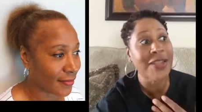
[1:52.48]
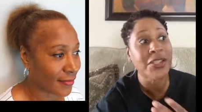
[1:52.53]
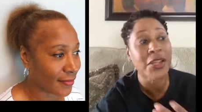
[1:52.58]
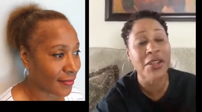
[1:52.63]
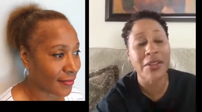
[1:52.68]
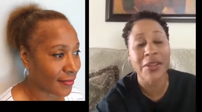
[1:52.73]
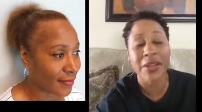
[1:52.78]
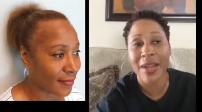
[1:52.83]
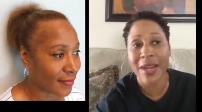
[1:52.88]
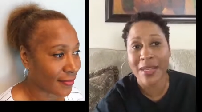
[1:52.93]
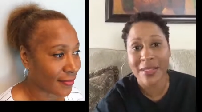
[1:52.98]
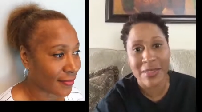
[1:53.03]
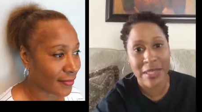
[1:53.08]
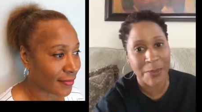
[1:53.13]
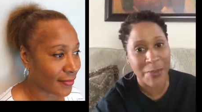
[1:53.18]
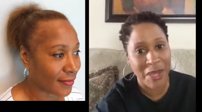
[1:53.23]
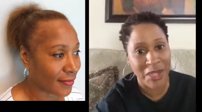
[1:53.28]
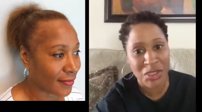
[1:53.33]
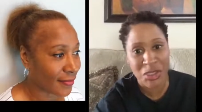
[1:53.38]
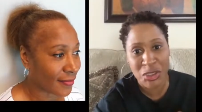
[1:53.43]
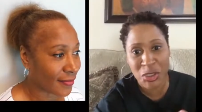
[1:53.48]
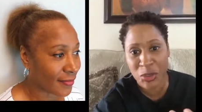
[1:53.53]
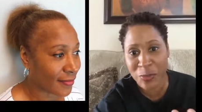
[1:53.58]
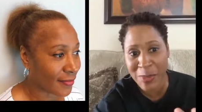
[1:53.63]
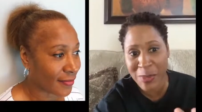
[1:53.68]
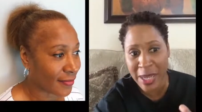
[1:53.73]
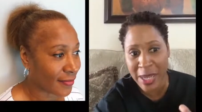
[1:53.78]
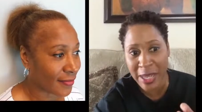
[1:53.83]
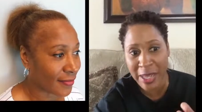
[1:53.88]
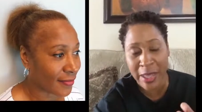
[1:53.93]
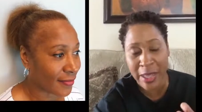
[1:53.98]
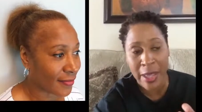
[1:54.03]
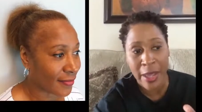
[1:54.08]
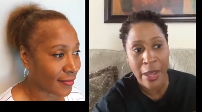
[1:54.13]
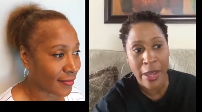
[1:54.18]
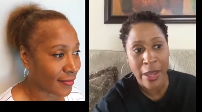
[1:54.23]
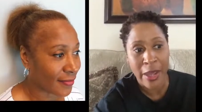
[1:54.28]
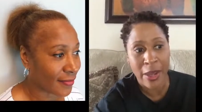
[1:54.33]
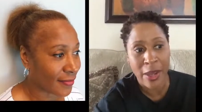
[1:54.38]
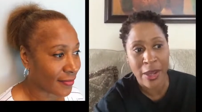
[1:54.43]
Speaker 1: I took you guys up. I show my
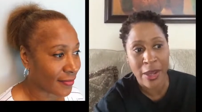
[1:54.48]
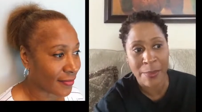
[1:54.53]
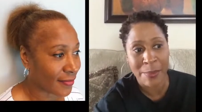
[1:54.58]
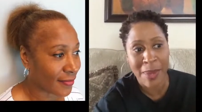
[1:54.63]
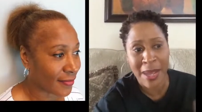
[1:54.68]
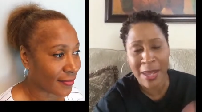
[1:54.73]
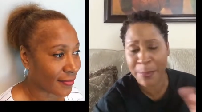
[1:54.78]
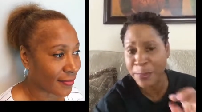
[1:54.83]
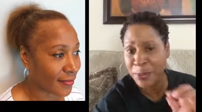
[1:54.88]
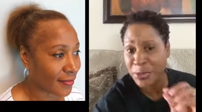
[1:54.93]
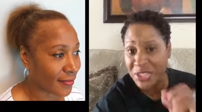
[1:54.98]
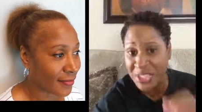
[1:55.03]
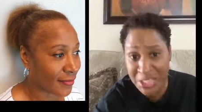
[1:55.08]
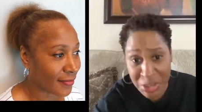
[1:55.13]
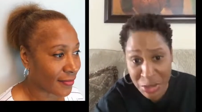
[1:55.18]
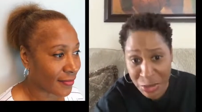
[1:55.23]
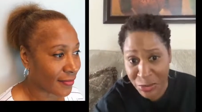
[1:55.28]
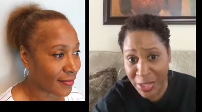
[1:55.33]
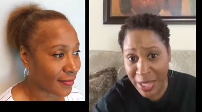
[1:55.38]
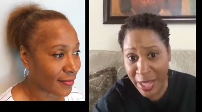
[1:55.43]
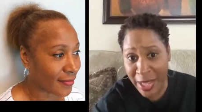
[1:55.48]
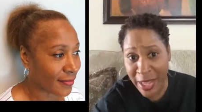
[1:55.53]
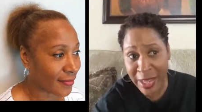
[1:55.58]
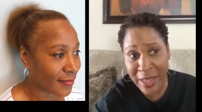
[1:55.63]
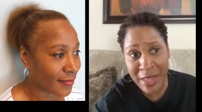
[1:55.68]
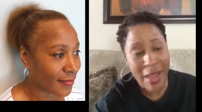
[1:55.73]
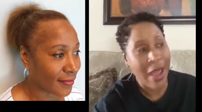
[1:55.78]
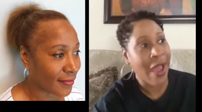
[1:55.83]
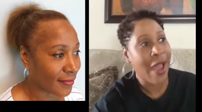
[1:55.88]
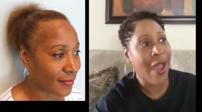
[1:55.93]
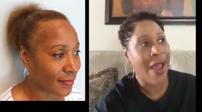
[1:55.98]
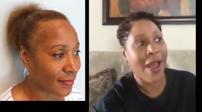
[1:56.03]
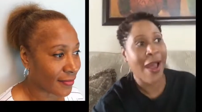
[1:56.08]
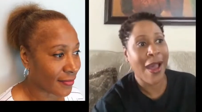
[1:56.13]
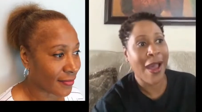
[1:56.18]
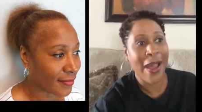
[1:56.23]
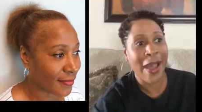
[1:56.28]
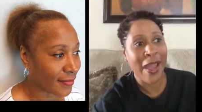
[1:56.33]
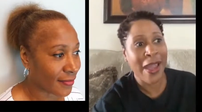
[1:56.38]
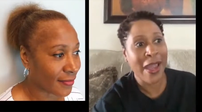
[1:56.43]
uh, my procedure day.
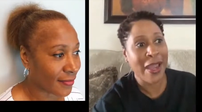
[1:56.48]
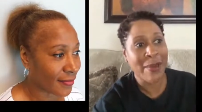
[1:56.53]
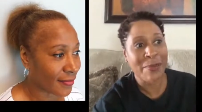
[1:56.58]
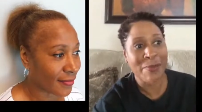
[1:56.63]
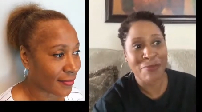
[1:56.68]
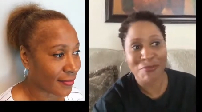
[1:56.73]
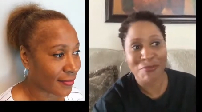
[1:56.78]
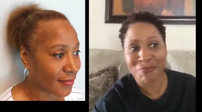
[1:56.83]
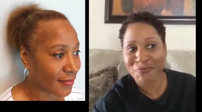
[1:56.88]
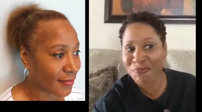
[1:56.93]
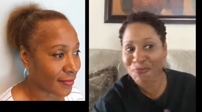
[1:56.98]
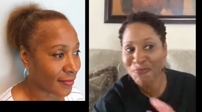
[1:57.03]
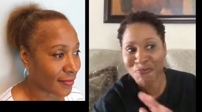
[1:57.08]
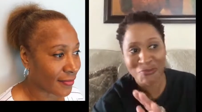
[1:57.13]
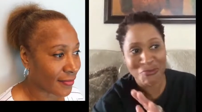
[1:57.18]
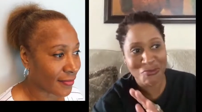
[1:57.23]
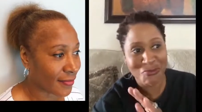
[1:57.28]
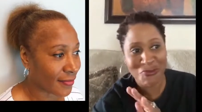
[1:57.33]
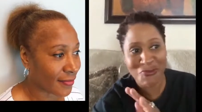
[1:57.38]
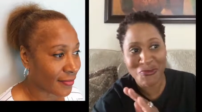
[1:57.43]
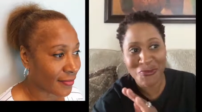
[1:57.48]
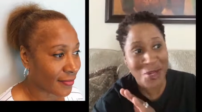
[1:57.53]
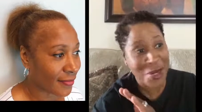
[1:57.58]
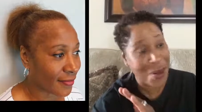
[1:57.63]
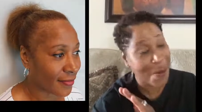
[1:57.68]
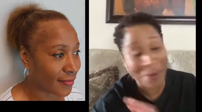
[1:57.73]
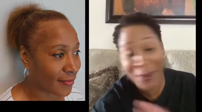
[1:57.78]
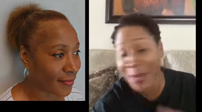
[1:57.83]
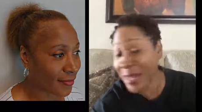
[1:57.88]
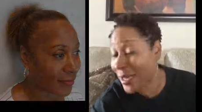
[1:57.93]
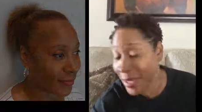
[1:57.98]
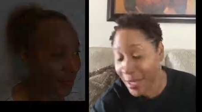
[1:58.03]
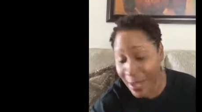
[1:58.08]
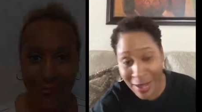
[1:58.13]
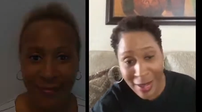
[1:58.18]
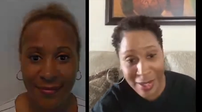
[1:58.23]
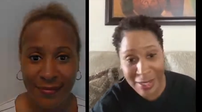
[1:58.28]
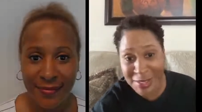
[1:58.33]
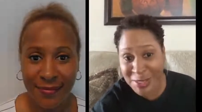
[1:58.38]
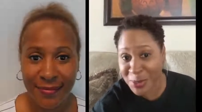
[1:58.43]
I am completely
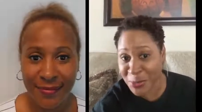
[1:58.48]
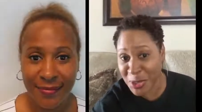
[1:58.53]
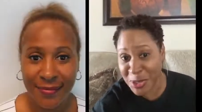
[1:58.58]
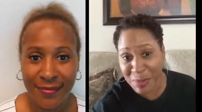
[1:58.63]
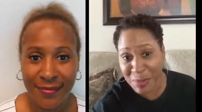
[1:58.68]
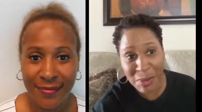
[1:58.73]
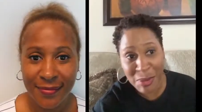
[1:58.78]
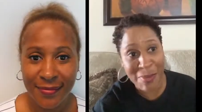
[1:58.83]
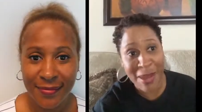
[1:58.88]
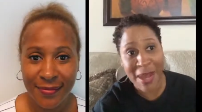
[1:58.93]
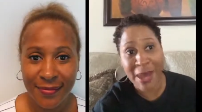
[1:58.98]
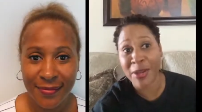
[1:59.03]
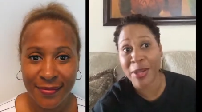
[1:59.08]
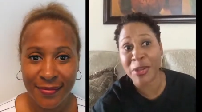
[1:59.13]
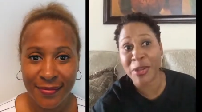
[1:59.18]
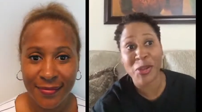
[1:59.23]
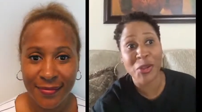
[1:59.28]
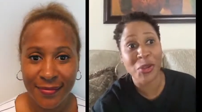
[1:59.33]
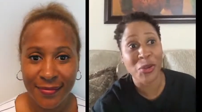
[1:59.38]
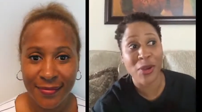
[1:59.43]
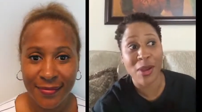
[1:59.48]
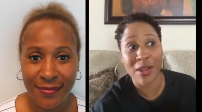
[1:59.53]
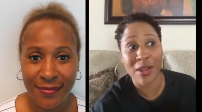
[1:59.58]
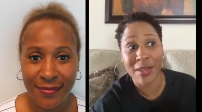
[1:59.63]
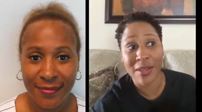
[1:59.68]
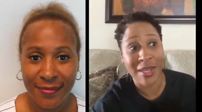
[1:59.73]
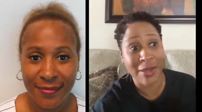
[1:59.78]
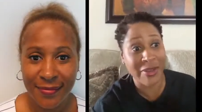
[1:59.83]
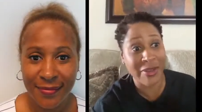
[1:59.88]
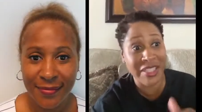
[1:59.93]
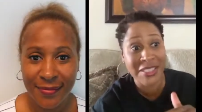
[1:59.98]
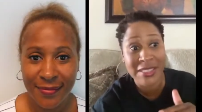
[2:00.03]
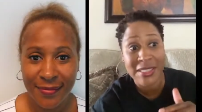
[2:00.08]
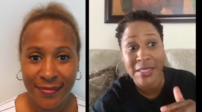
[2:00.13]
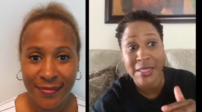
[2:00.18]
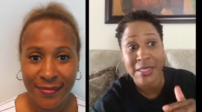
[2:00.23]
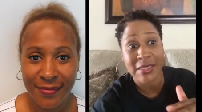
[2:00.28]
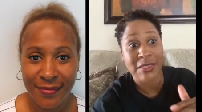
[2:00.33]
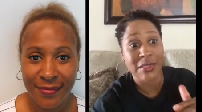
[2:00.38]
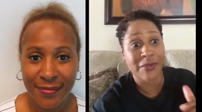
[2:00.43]
honest with them about it. You know like how
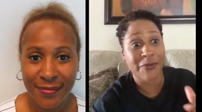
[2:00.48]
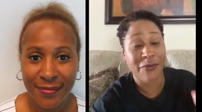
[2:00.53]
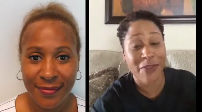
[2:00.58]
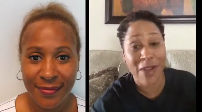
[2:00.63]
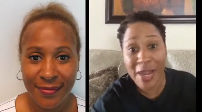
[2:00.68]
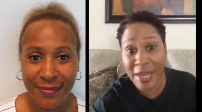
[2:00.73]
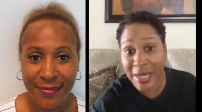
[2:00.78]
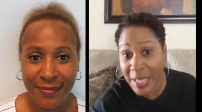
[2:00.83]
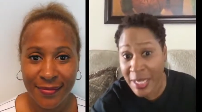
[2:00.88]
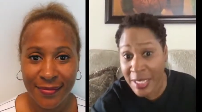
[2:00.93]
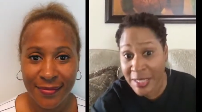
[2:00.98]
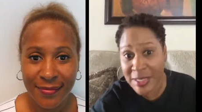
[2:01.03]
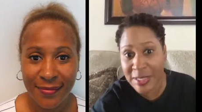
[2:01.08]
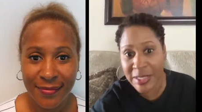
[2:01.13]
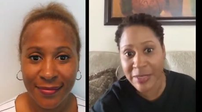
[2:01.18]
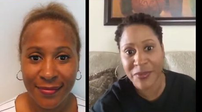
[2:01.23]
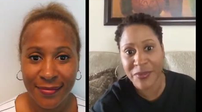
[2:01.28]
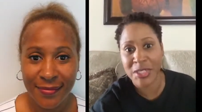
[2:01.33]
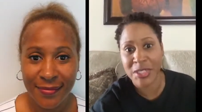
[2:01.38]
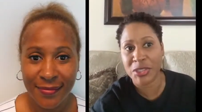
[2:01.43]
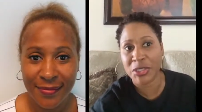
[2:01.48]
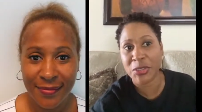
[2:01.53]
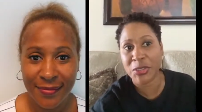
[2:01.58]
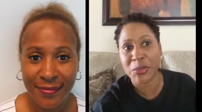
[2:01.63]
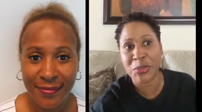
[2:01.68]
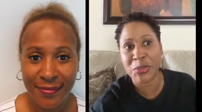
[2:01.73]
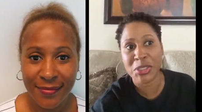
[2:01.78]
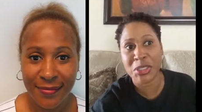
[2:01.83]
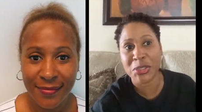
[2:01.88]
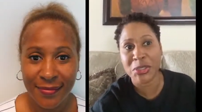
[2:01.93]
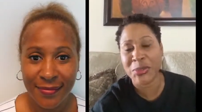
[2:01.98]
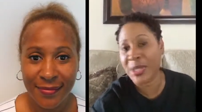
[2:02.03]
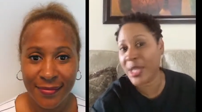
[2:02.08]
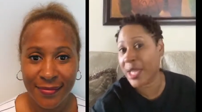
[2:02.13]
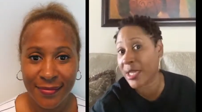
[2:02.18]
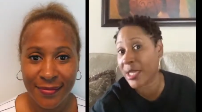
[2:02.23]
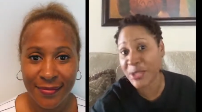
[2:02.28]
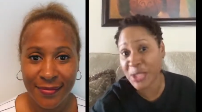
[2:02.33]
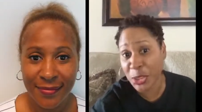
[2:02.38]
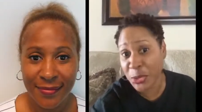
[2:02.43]
easy it is to finance it if they choose to.
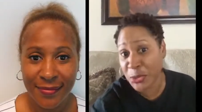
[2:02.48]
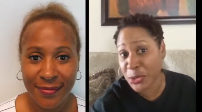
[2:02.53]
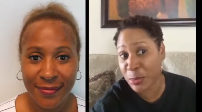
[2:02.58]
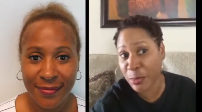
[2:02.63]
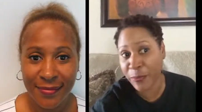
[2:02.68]
like I told